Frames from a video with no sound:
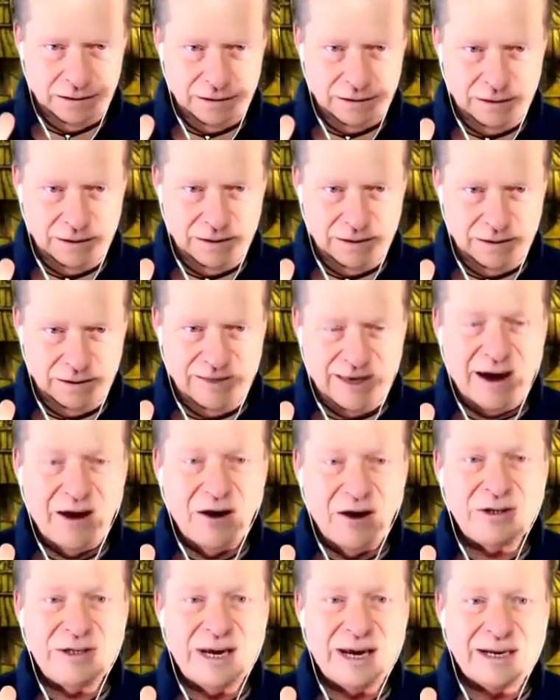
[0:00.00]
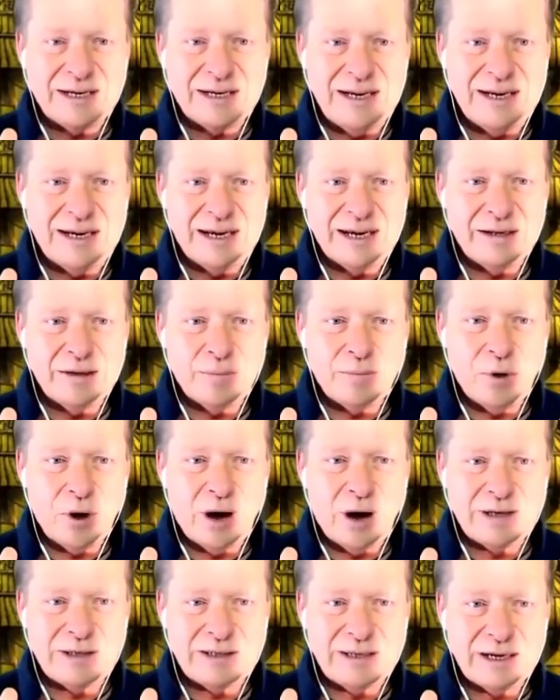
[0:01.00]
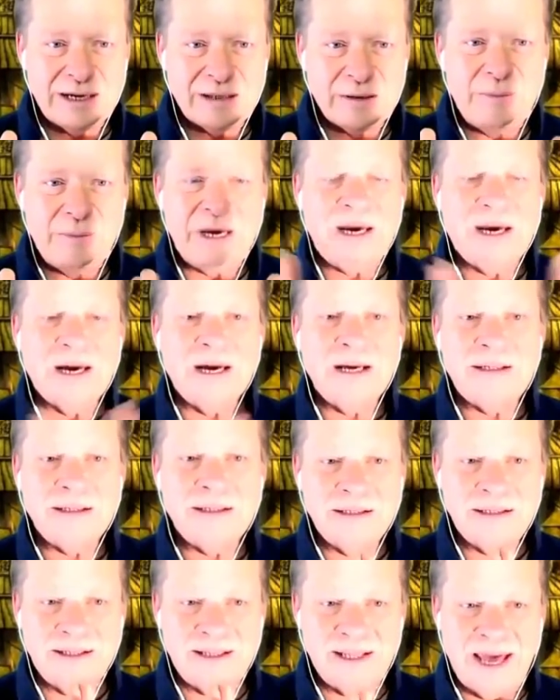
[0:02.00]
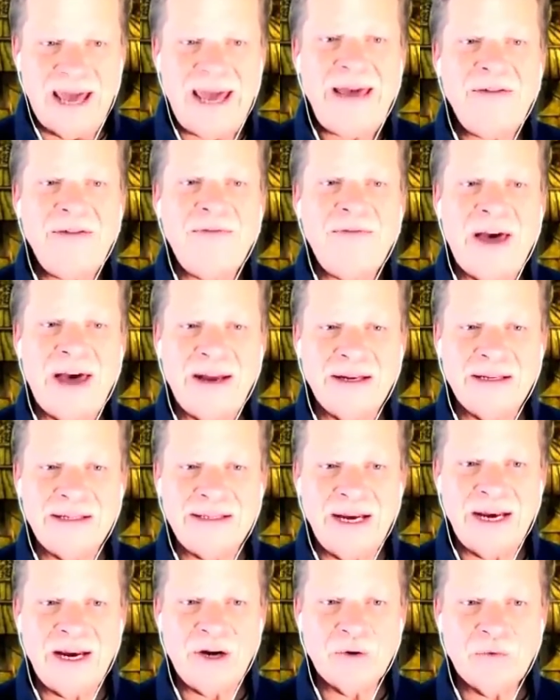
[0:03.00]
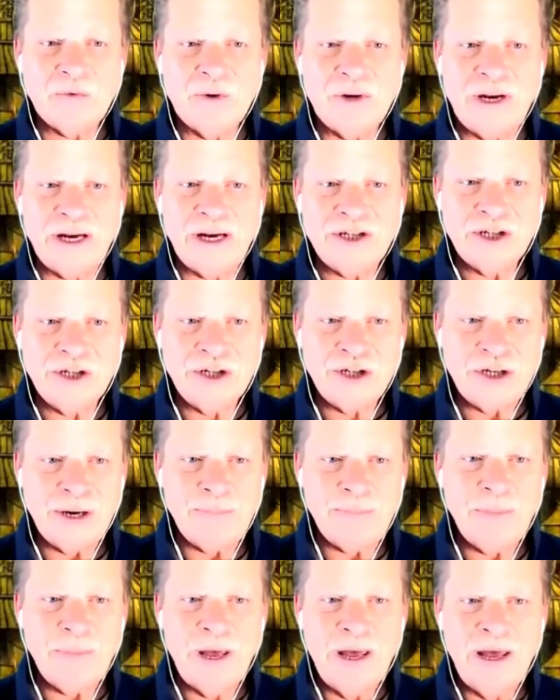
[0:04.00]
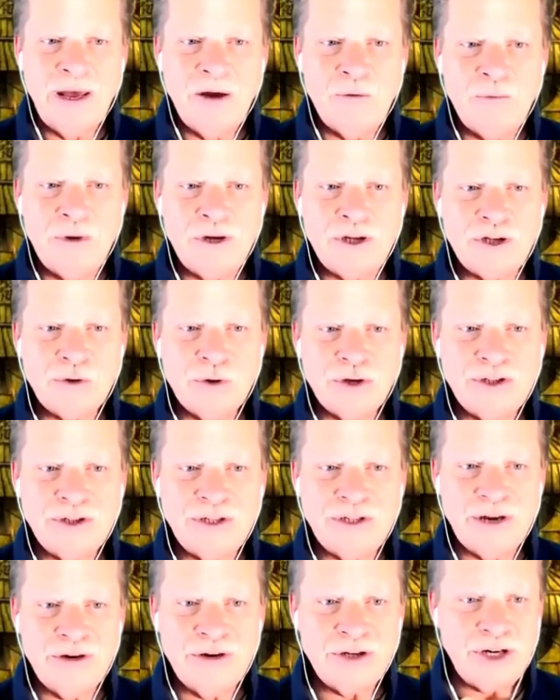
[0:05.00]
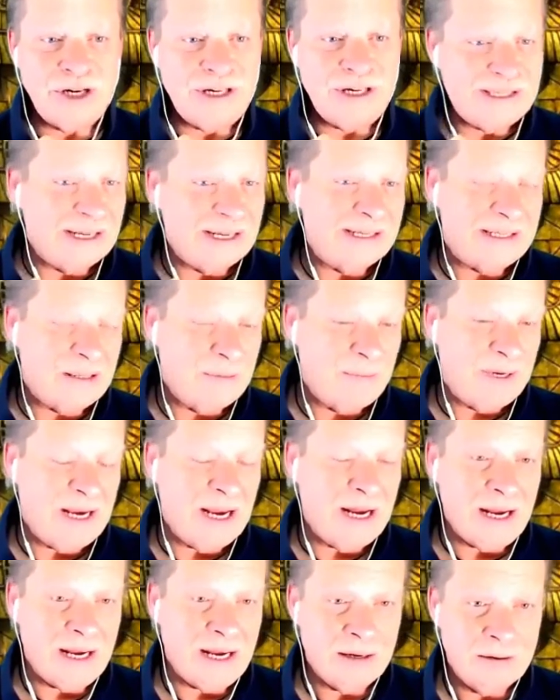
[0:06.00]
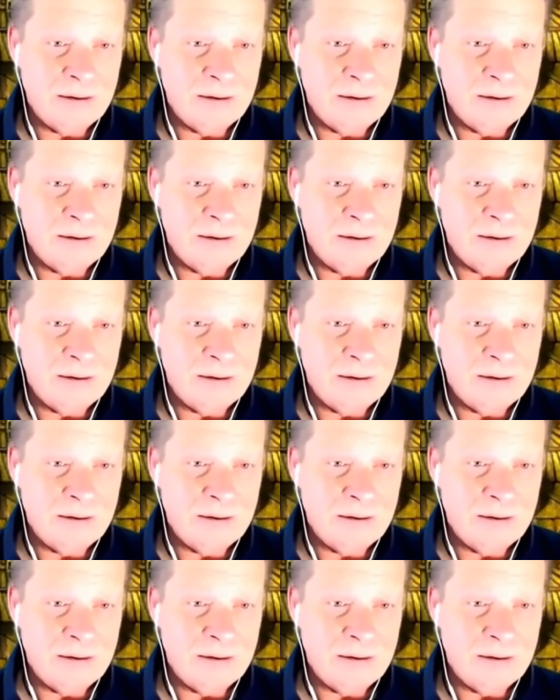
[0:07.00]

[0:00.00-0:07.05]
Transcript: their technique in the process, because they have had a sacred relationship with source energy since the beginning.